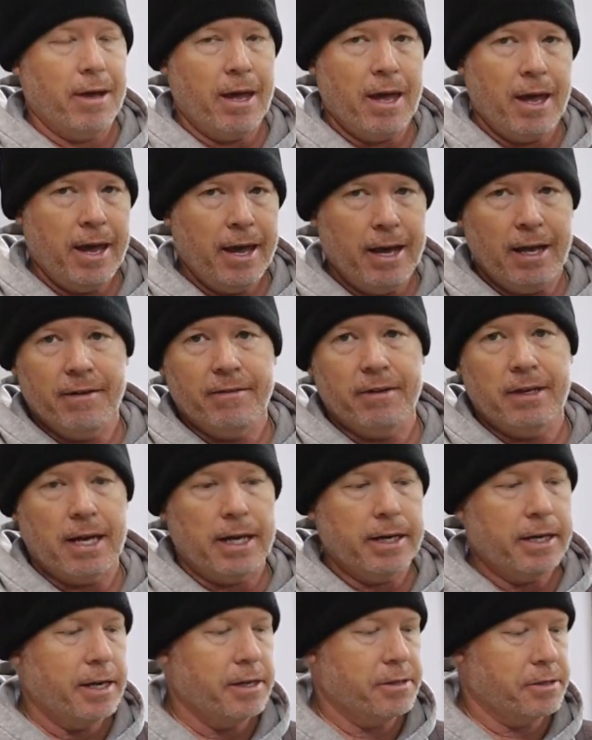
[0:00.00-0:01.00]
a hell of a
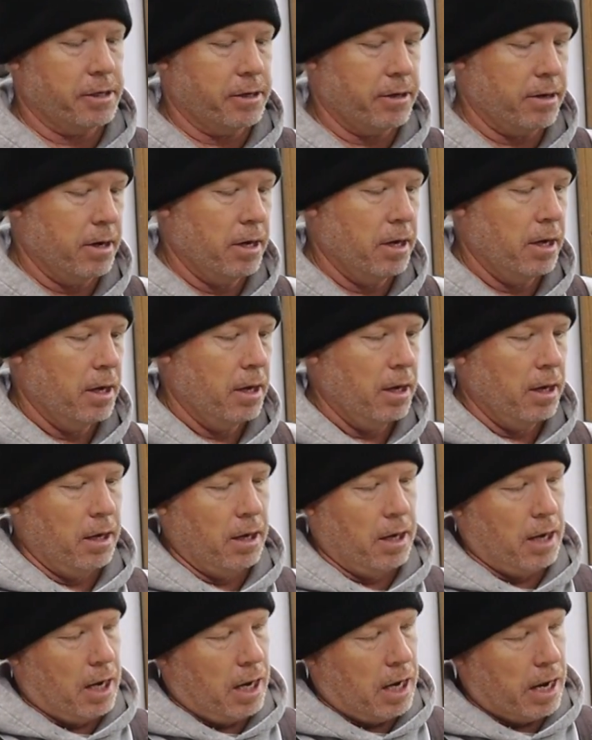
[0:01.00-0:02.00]
lot easier.
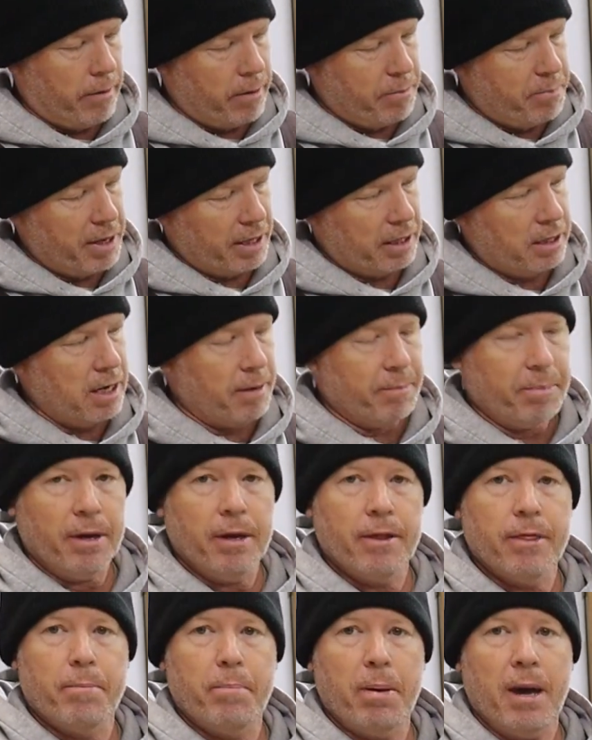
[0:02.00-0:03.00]
Now, we picked up the